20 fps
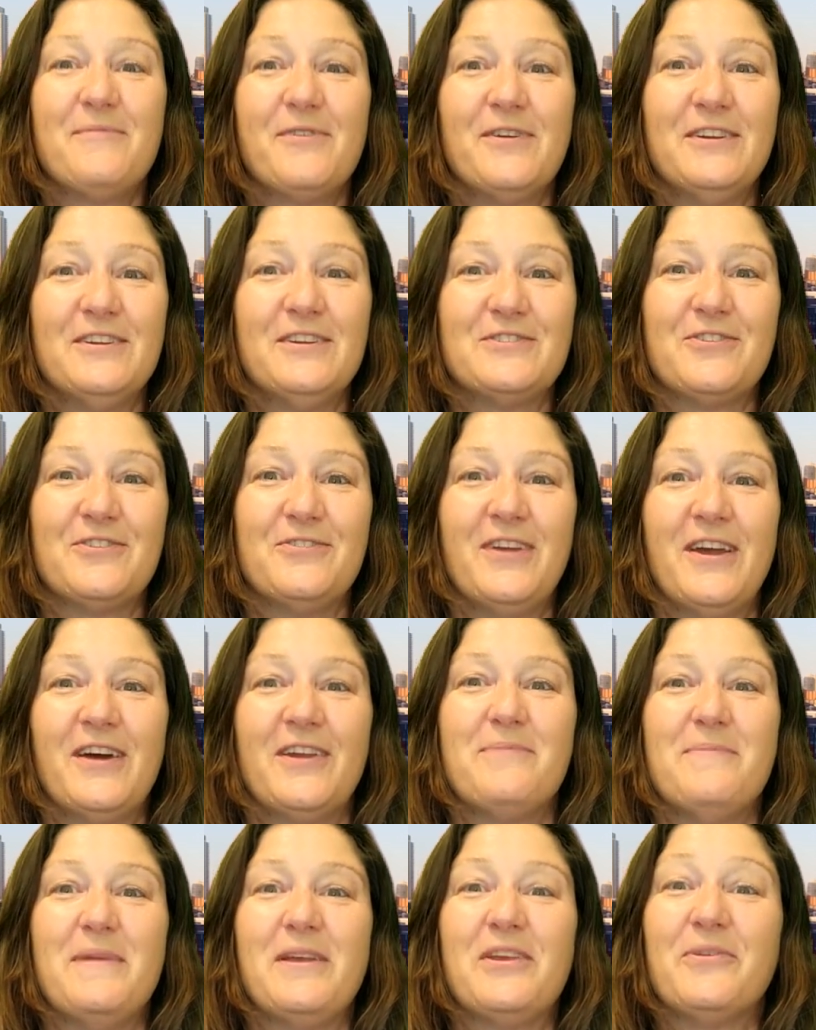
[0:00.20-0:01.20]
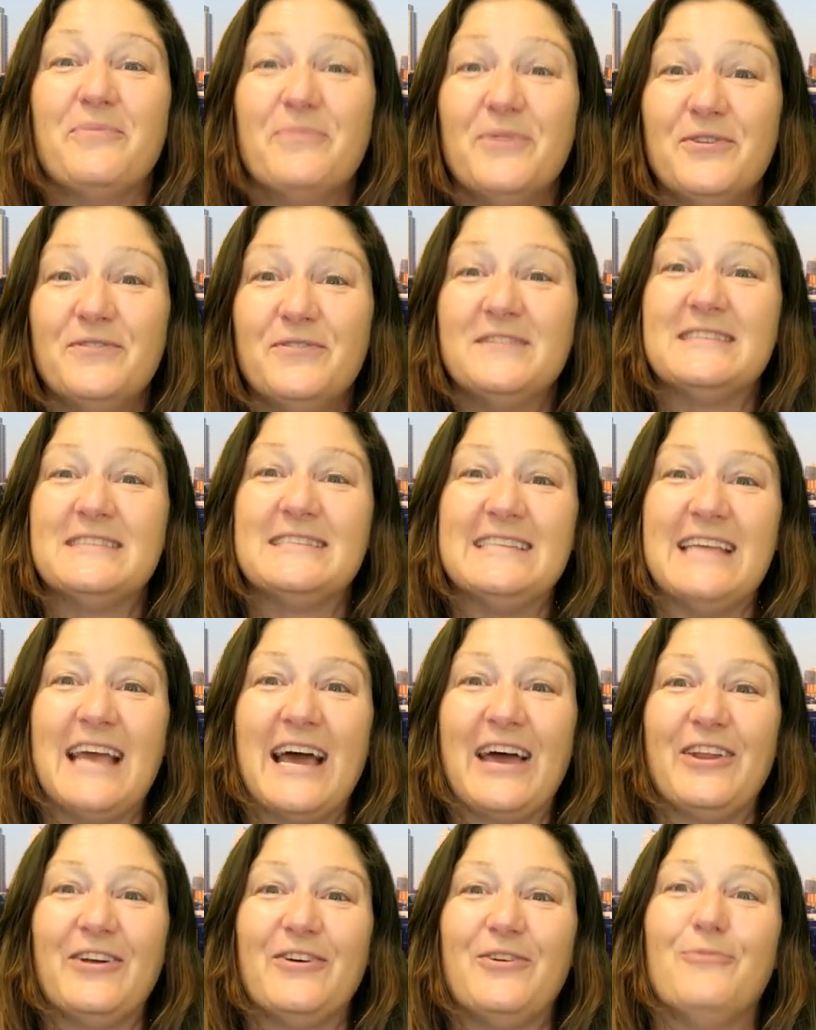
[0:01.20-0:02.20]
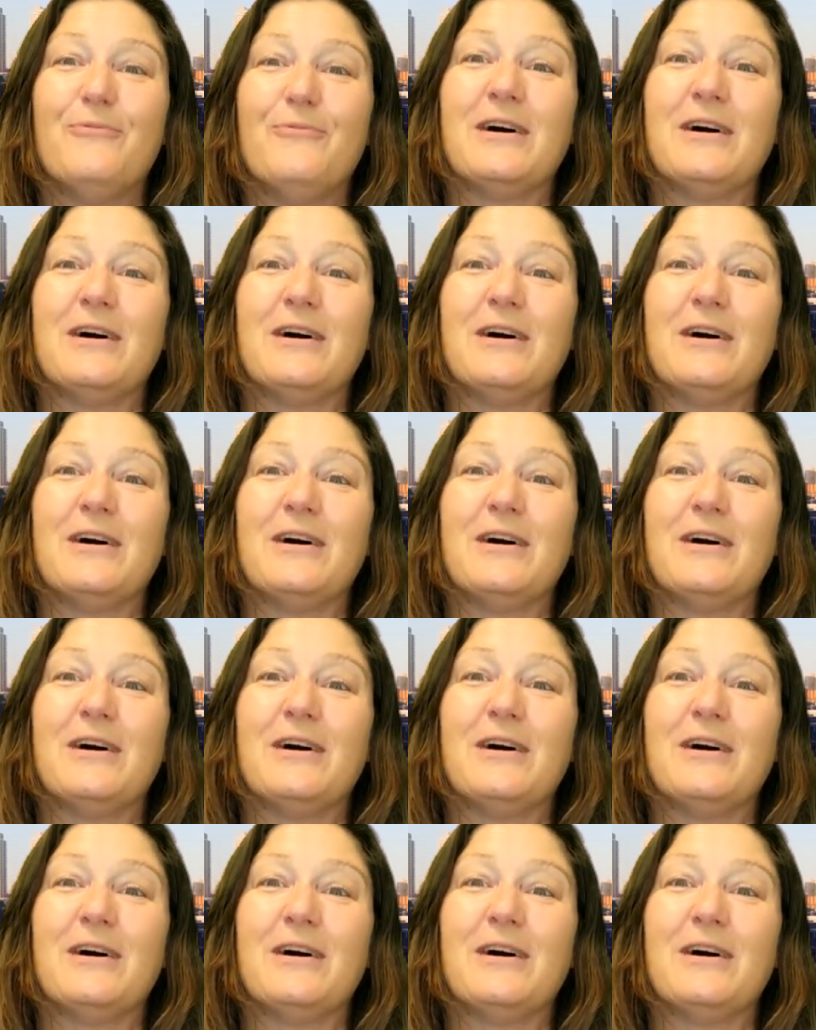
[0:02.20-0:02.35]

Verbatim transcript: I'm going to show you how to make your move to Seattle,